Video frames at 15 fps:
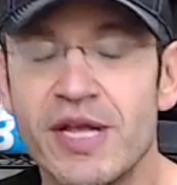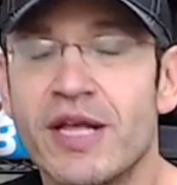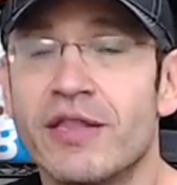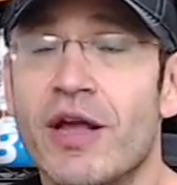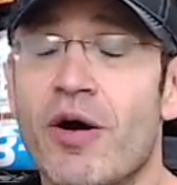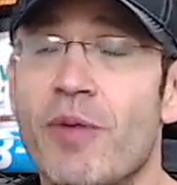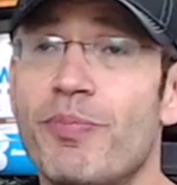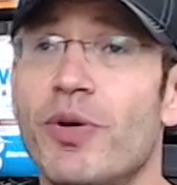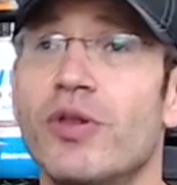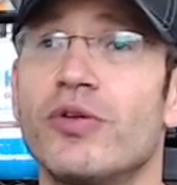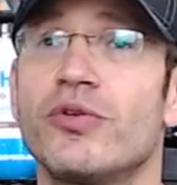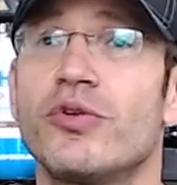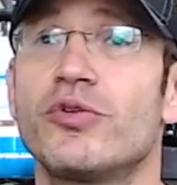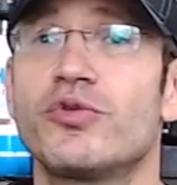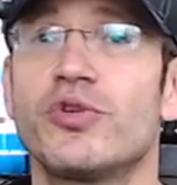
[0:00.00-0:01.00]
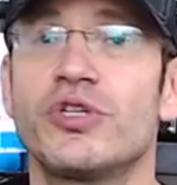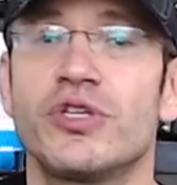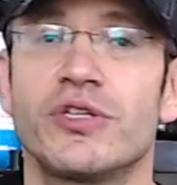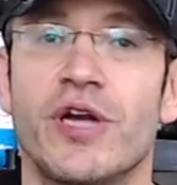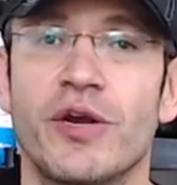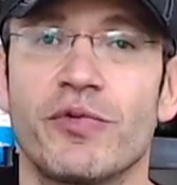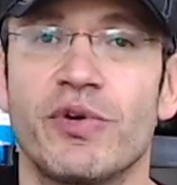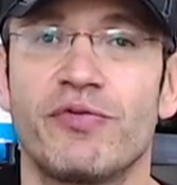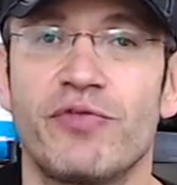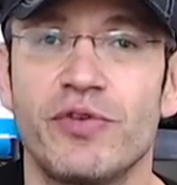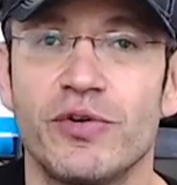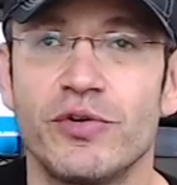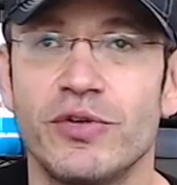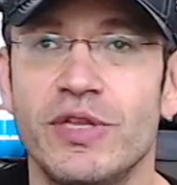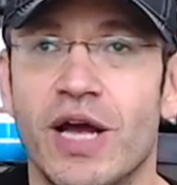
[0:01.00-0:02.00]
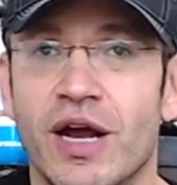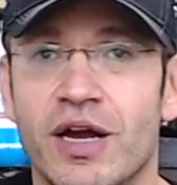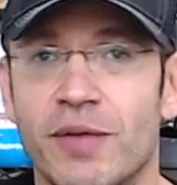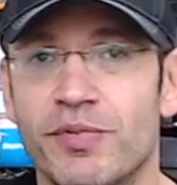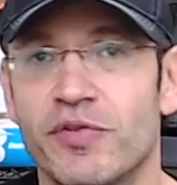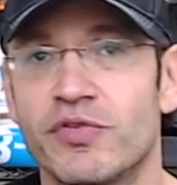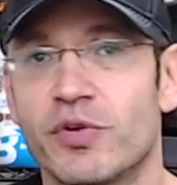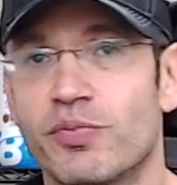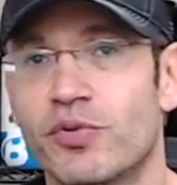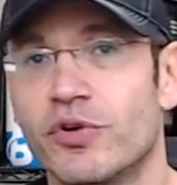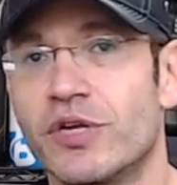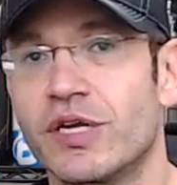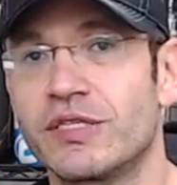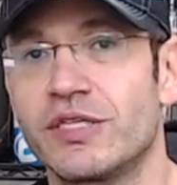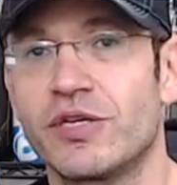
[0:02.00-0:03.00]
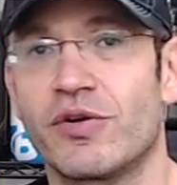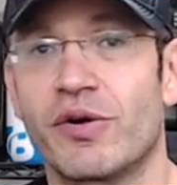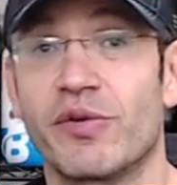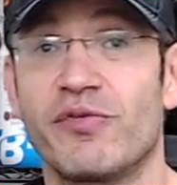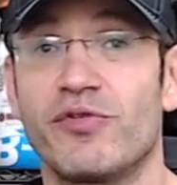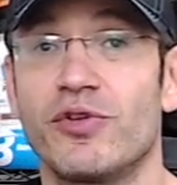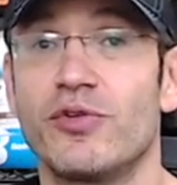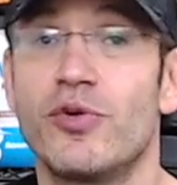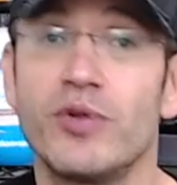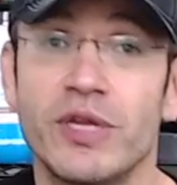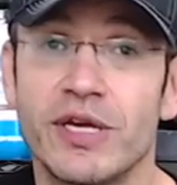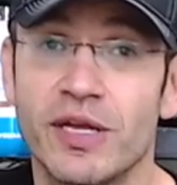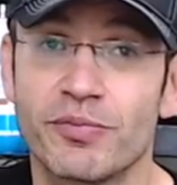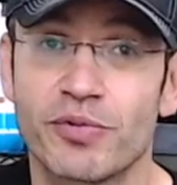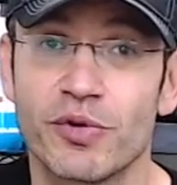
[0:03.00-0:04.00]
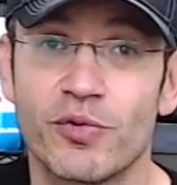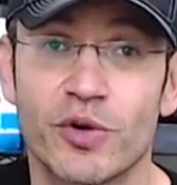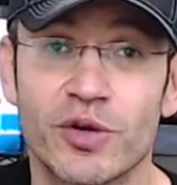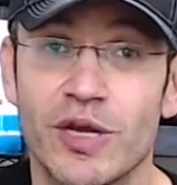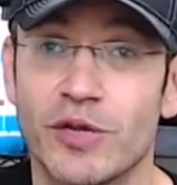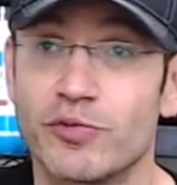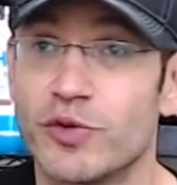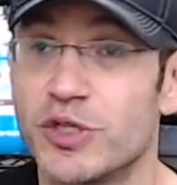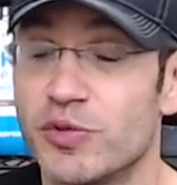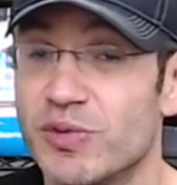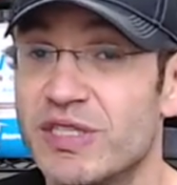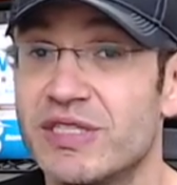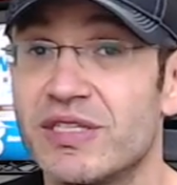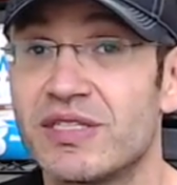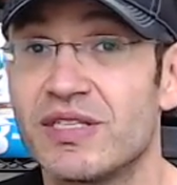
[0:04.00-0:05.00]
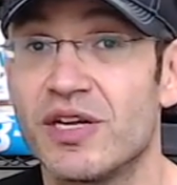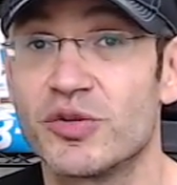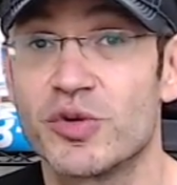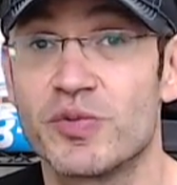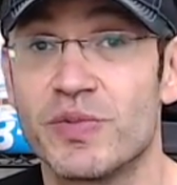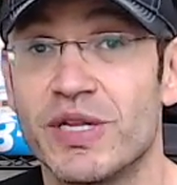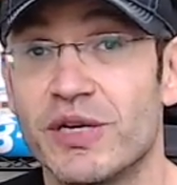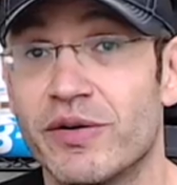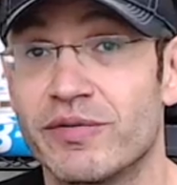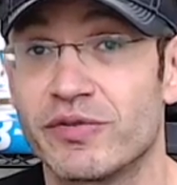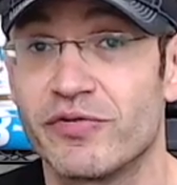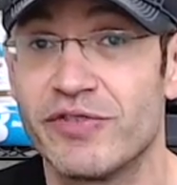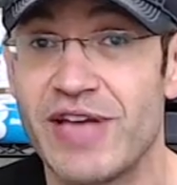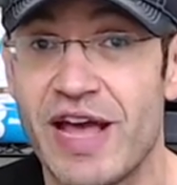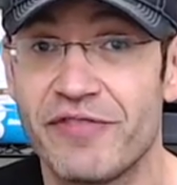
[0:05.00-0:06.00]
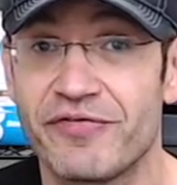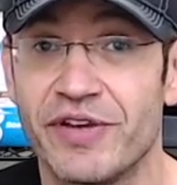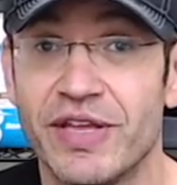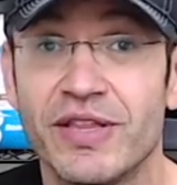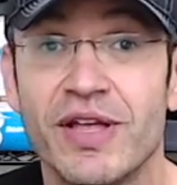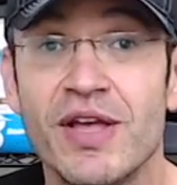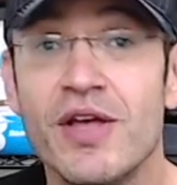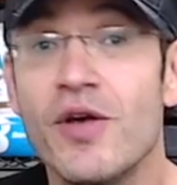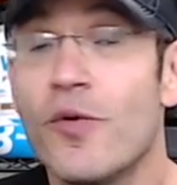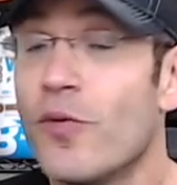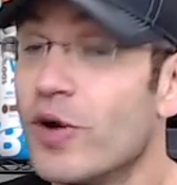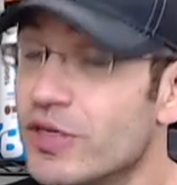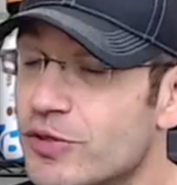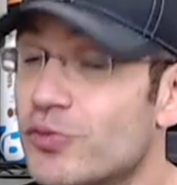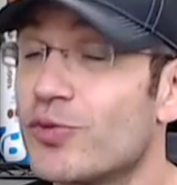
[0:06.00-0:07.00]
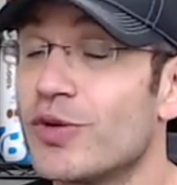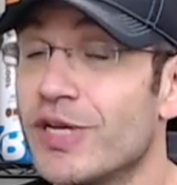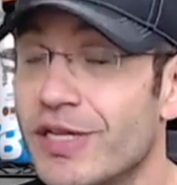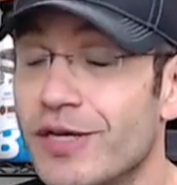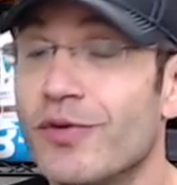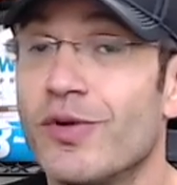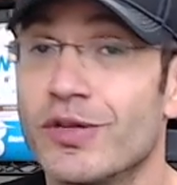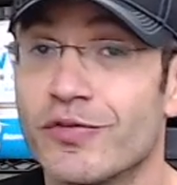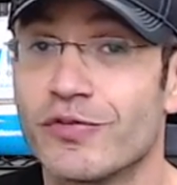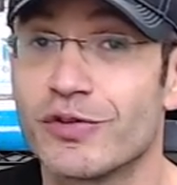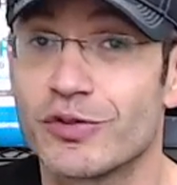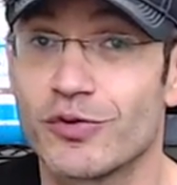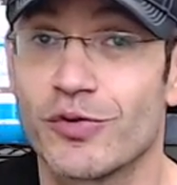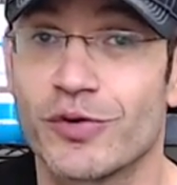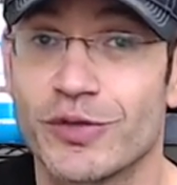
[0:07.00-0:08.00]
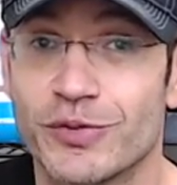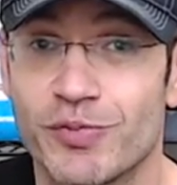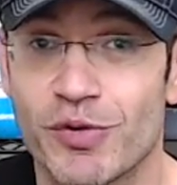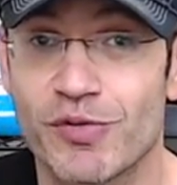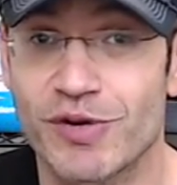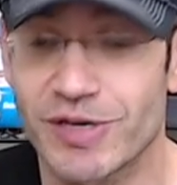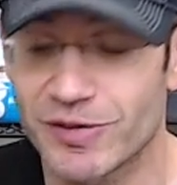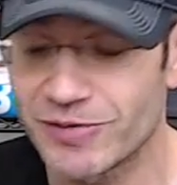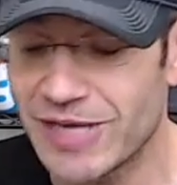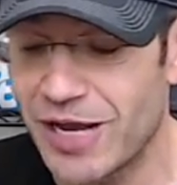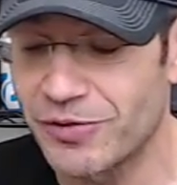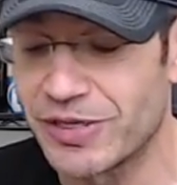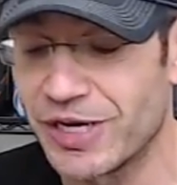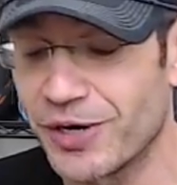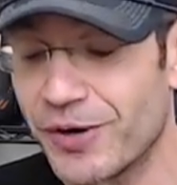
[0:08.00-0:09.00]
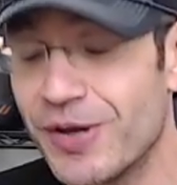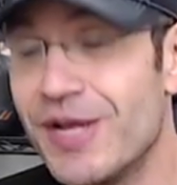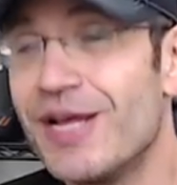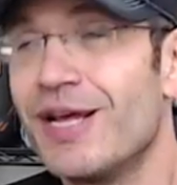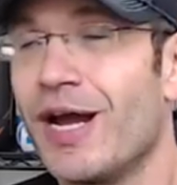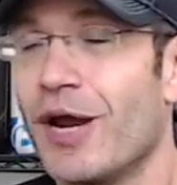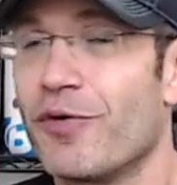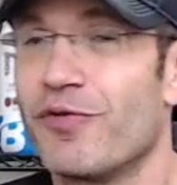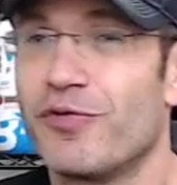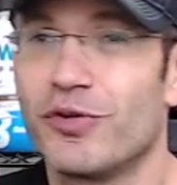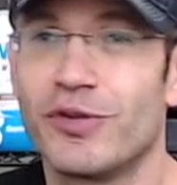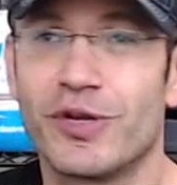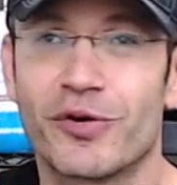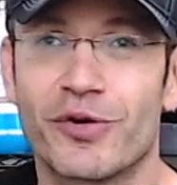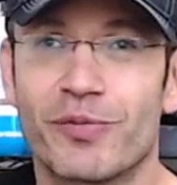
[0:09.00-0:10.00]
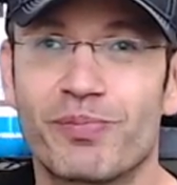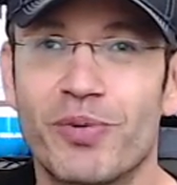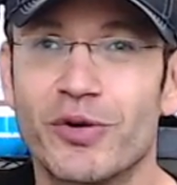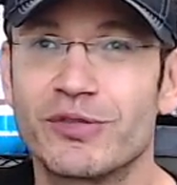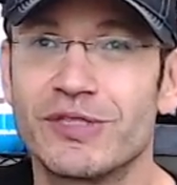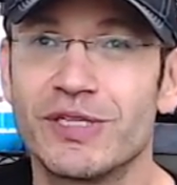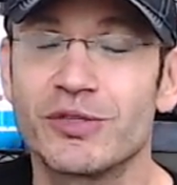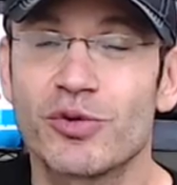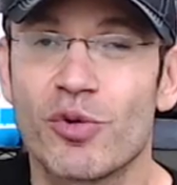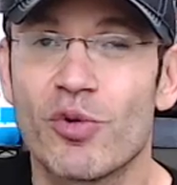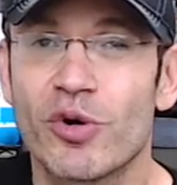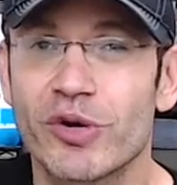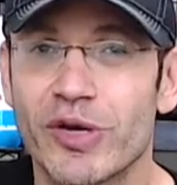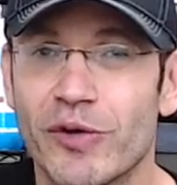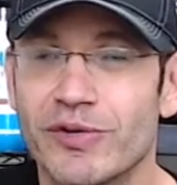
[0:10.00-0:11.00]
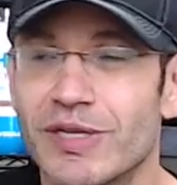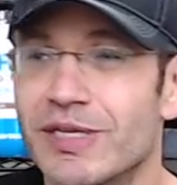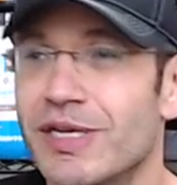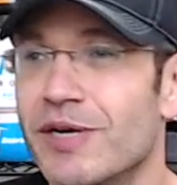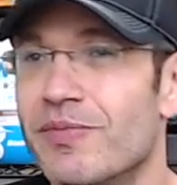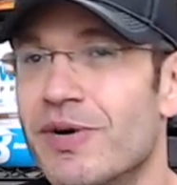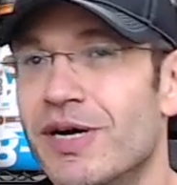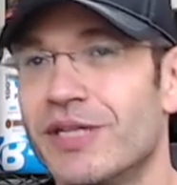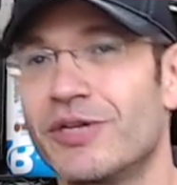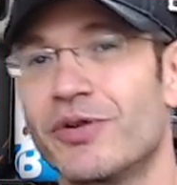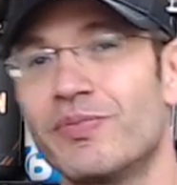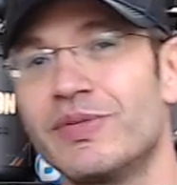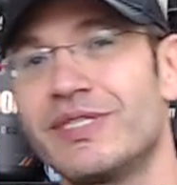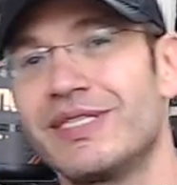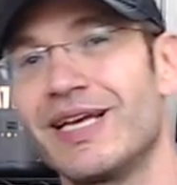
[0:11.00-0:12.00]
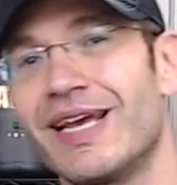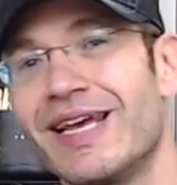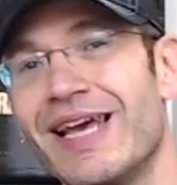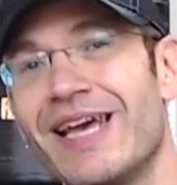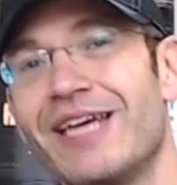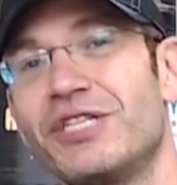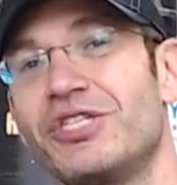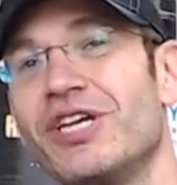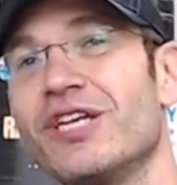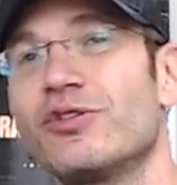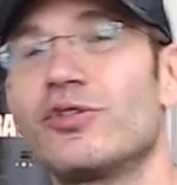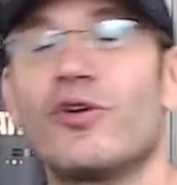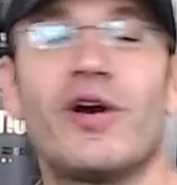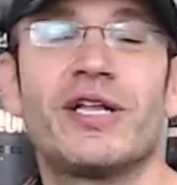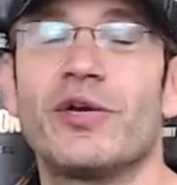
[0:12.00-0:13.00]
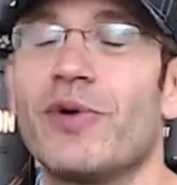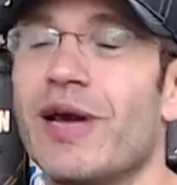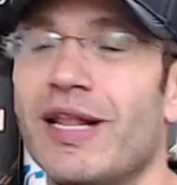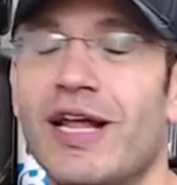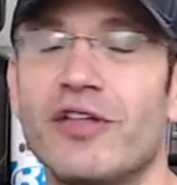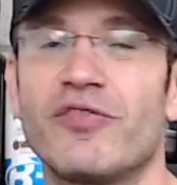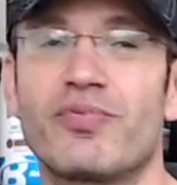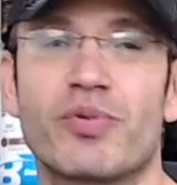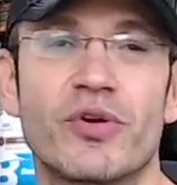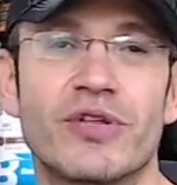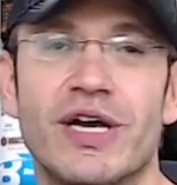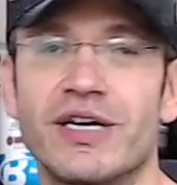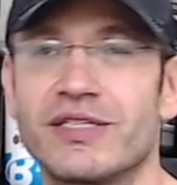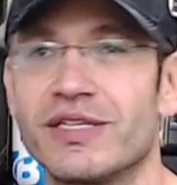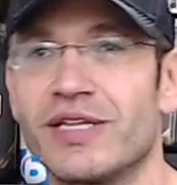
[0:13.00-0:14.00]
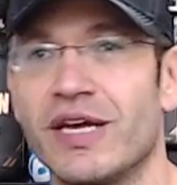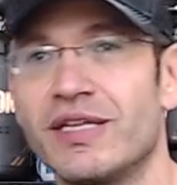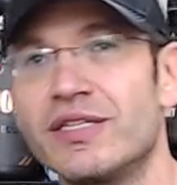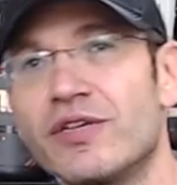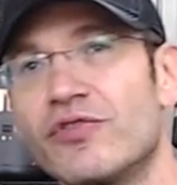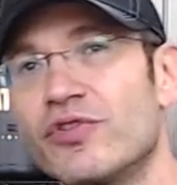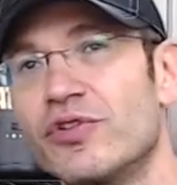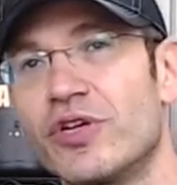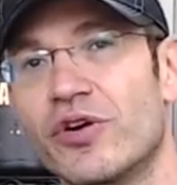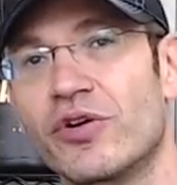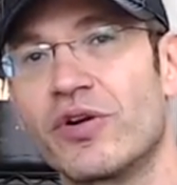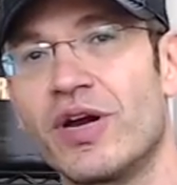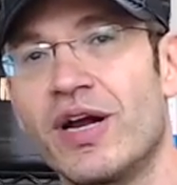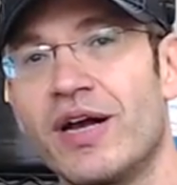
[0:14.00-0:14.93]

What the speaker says: Now, Apollo Nutrition, I reviewed a couple of their products here. I reviewed Hooligan pre-workout, which with 600 milligrams of caffeine was really one of the strongest pre-workouts out there. I reviewed their post-intro workout, Enigma, their BCAA, Chain. So anyway, a lot of products, and I interviewed their